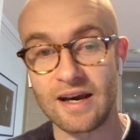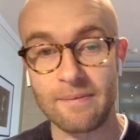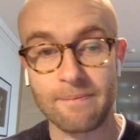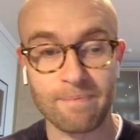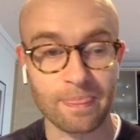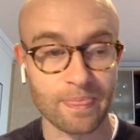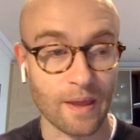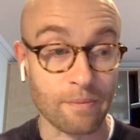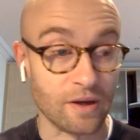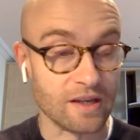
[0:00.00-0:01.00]

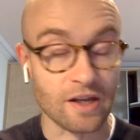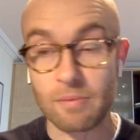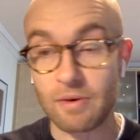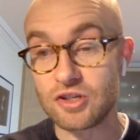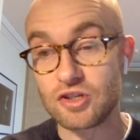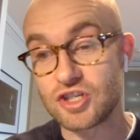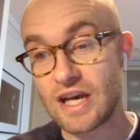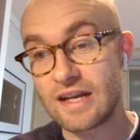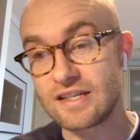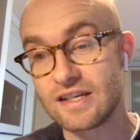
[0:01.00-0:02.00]
But as
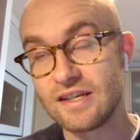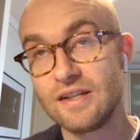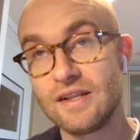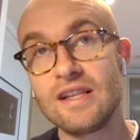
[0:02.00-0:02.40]
you said,